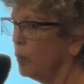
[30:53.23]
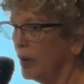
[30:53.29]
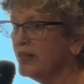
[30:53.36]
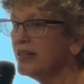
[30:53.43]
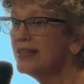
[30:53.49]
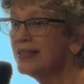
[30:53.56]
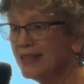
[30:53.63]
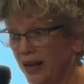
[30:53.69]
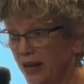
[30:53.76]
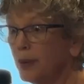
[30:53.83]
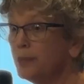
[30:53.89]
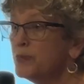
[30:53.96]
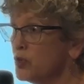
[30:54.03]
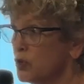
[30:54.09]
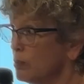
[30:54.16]
going to set
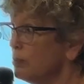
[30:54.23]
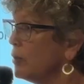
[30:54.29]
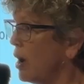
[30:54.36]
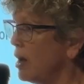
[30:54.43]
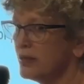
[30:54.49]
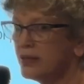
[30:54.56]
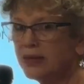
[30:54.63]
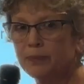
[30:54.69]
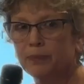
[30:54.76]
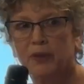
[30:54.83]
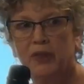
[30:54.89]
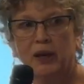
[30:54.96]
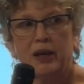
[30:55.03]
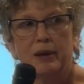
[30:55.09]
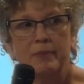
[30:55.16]
up Zoom calls.
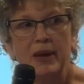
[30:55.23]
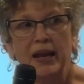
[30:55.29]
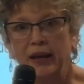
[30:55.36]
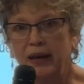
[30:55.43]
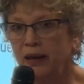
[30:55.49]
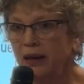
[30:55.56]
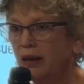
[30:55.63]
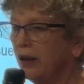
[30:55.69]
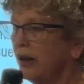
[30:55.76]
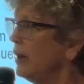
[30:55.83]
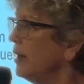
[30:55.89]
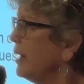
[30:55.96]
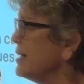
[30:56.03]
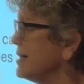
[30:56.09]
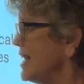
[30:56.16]
The committee
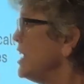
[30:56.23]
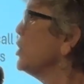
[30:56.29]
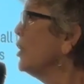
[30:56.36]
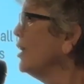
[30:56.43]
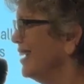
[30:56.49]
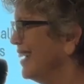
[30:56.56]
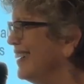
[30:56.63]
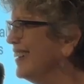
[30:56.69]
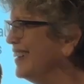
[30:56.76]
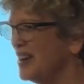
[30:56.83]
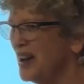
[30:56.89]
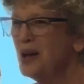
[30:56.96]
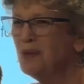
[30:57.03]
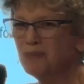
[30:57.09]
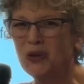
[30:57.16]
is here,
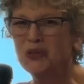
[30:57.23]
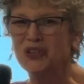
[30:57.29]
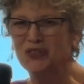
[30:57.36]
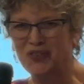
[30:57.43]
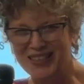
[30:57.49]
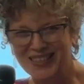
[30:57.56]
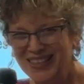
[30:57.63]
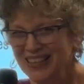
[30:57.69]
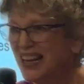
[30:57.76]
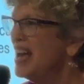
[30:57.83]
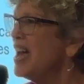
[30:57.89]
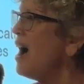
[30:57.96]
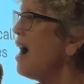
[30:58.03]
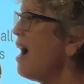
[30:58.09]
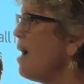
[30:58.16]
most of us.
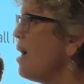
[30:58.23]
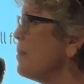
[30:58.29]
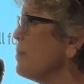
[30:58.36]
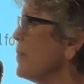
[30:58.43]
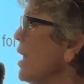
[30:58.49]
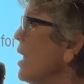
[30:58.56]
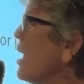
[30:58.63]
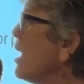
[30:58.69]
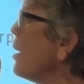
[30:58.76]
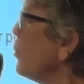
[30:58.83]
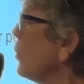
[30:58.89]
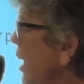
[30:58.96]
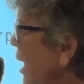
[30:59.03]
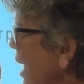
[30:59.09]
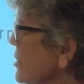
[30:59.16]

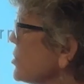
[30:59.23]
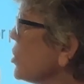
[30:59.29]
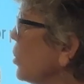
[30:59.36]
And